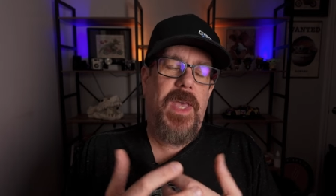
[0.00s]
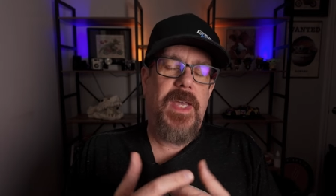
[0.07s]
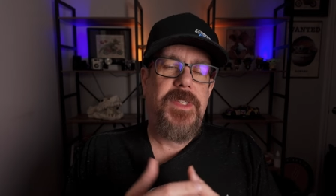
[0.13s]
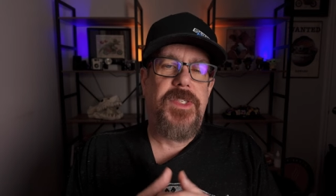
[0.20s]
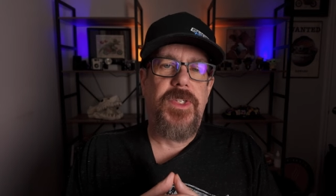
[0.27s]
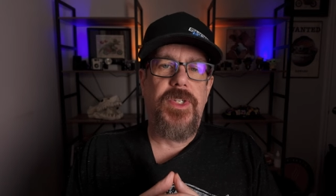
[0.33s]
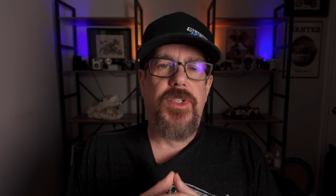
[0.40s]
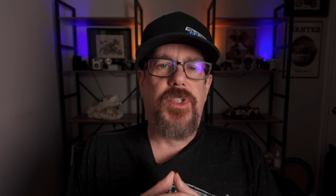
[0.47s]

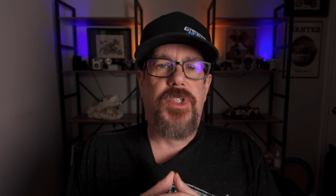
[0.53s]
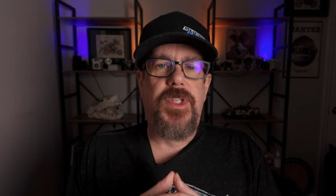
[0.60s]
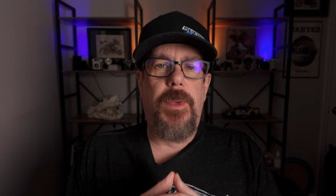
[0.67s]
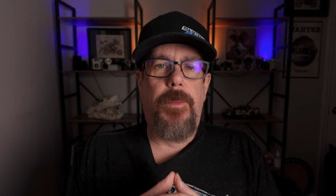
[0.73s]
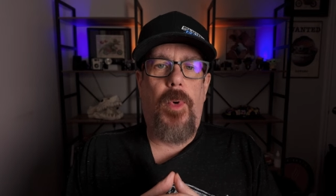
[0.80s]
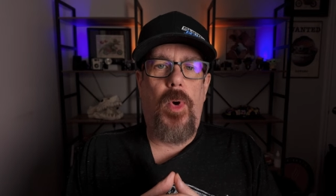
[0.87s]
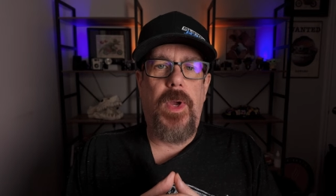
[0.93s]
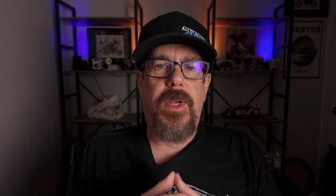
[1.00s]
it's an
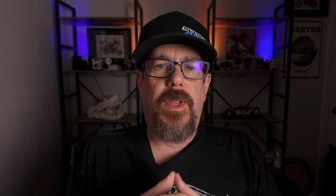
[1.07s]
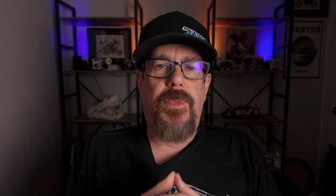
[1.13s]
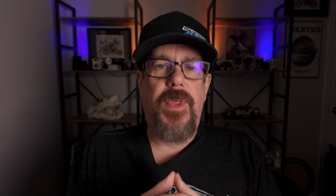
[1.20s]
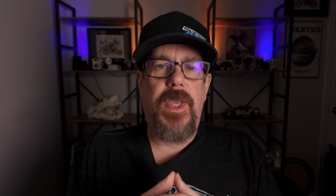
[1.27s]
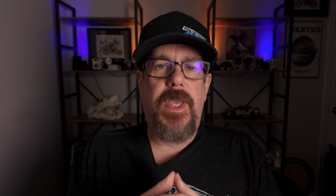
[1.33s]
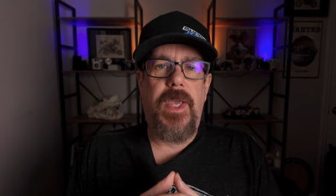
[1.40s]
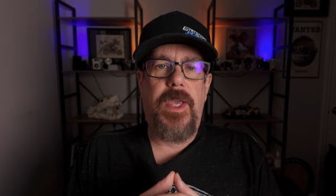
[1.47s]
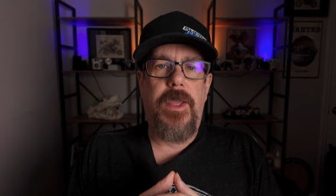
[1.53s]
interesting point, and I
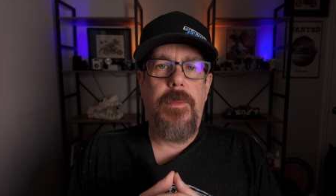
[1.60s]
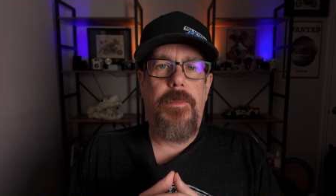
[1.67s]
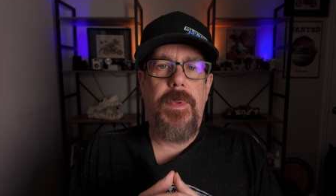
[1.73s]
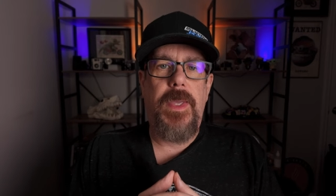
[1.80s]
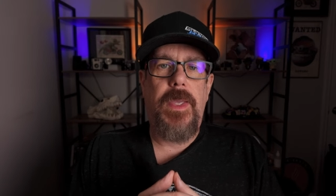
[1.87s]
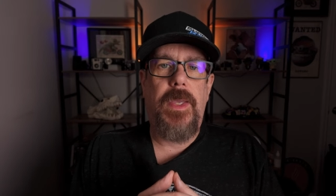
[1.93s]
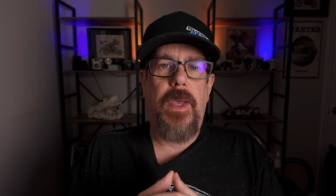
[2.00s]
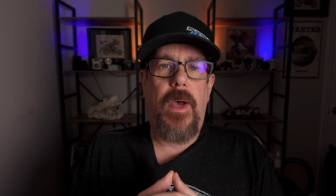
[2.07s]
think it could
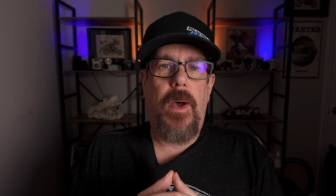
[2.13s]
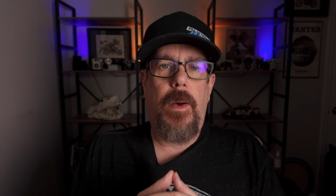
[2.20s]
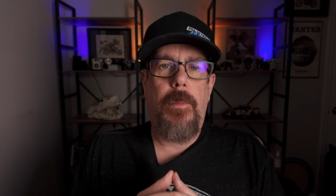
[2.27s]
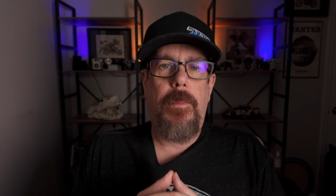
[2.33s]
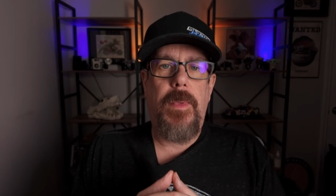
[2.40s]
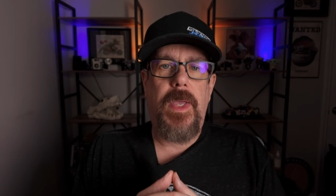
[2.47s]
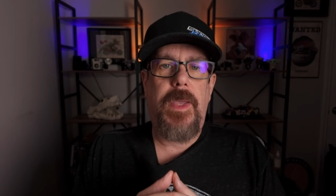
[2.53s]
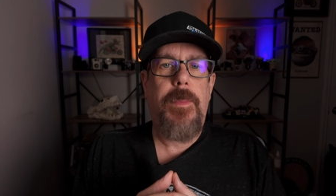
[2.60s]
be
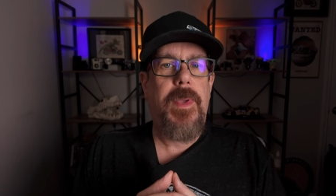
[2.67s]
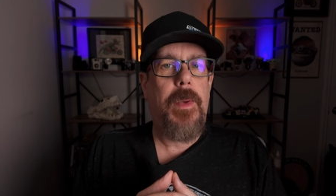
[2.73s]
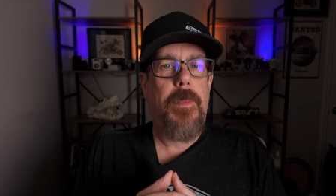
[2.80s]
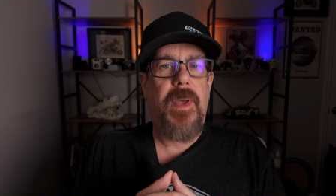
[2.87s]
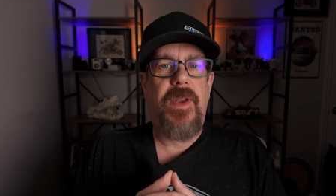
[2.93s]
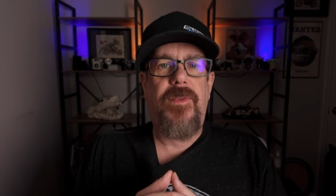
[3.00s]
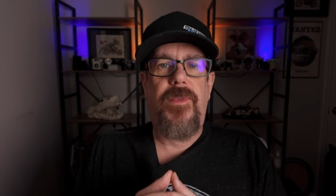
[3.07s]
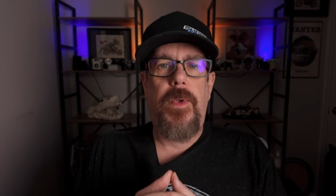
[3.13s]
um, it could be a
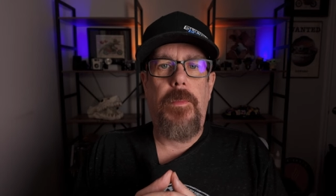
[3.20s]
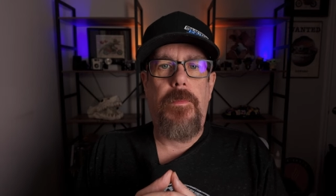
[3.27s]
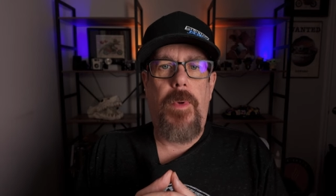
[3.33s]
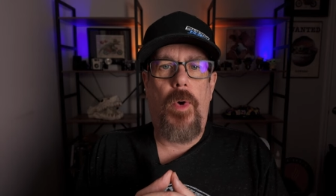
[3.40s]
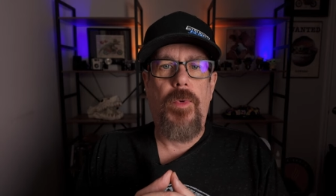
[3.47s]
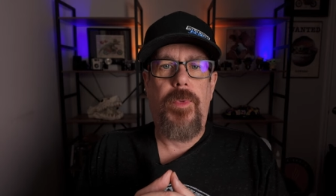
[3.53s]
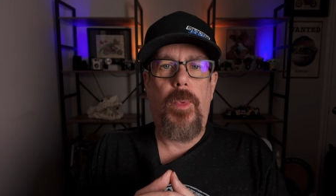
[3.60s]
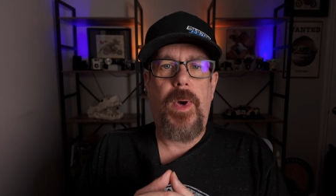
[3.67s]
benefit
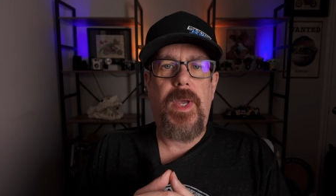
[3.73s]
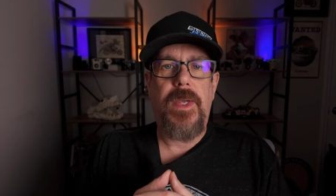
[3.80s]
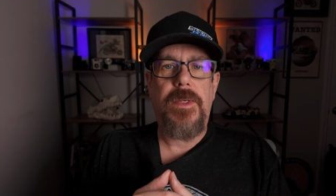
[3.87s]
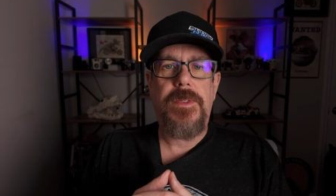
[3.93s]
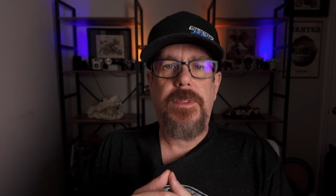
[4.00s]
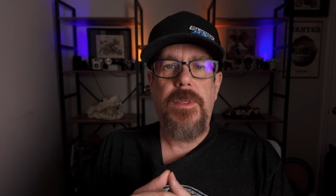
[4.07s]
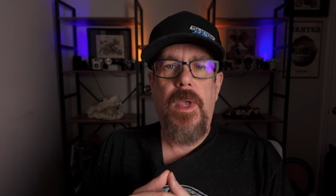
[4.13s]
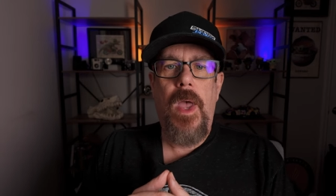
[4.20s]
both
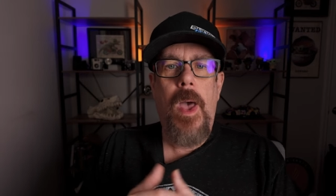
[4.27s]
ways.